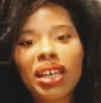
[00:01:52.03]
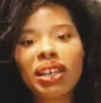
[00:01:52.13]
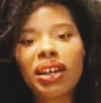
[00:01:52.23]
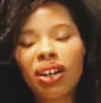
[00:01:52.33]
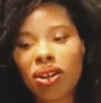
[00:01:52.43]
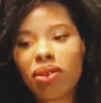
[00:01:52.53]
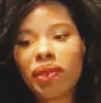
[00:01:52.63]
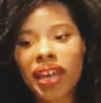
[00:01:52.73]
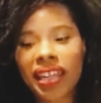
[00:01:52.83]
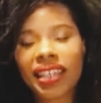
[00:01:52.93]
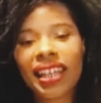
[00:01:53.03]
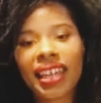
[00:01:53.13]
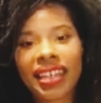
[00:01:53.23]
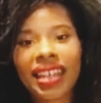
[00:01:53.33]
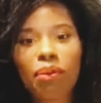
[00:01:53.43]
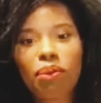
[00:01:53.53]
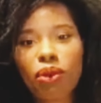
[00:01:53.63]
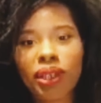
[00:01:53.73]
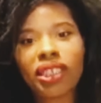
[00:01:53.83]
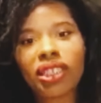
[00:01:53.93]
at that
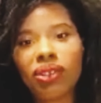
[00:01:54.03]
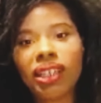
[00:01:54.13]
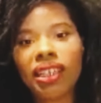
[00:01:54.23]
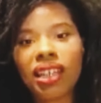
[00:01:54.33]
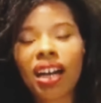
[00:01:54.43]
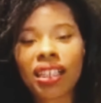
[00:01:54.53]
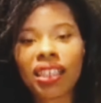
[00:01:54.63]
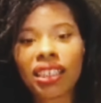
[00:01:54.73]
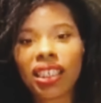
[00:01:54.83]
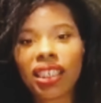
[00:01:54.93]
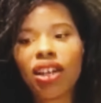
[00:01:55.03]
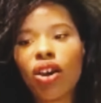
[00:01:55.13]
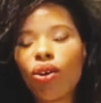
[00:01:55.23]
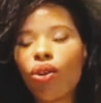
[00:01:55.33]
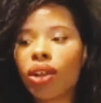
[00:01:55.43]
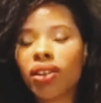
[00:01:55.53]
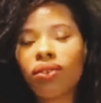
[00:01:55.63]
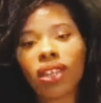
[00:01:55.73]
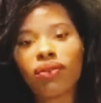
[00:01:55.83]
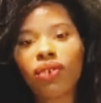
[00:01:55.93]
point to acknowledge it, or
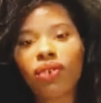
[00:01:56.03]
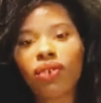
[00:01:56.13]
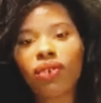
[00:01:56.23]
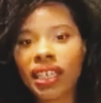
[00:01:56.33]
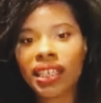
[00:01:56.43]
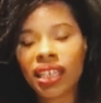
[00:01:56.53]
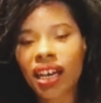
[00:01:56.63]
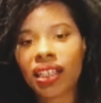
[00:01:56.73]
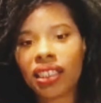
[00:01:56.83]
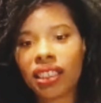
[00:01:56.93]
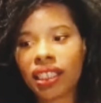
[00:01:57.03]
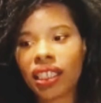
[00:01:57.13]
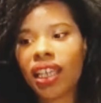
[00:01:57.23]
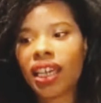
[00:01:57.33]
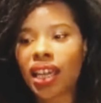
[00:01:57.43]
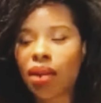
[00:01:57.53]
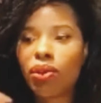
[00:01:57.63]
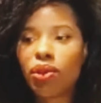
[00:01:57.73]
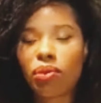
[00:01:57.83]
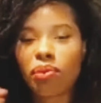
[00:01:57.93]
even if I did acknowledge it and
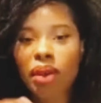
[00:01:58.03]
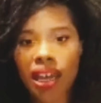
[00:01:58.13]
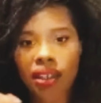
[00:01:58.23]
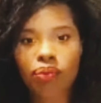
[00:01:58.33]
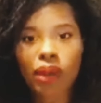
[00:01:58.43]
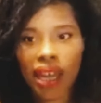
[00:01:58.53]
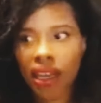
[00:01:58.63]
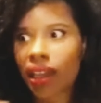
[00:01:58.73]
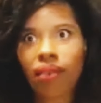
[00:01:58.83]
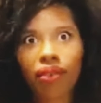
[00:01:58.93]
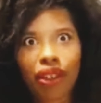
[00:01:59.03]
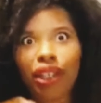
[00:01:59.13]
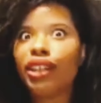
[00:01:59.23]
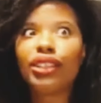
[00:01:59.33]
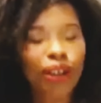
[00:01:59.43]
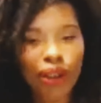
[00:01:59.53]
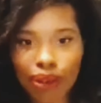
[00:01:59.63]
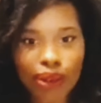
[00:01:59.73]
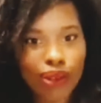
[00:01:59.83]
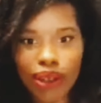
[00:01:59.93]
I'm going back having an internal
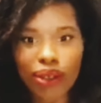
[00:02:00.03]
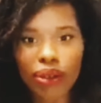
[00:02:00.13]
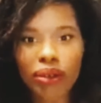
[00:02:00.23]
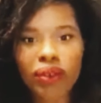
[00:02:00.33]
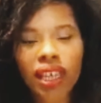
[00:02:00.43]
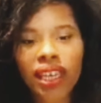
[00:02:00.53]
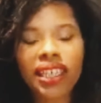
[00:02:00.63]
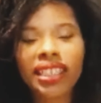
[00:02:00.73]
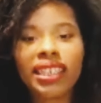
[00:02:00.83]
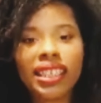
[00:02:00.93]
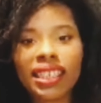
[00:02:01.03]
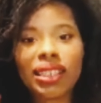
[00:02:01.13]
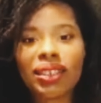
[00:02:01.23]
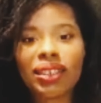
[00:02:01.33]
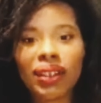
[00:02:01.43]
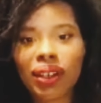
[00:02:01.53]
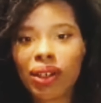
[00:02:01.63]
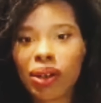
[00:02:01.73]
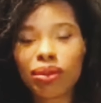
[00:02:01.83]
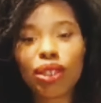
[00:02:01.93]
struggle of, is this
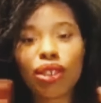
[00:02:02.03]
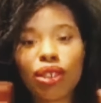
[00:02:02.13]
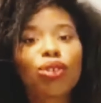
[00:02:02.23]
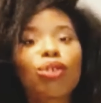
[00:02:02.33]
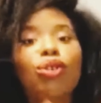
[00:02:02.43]
the truth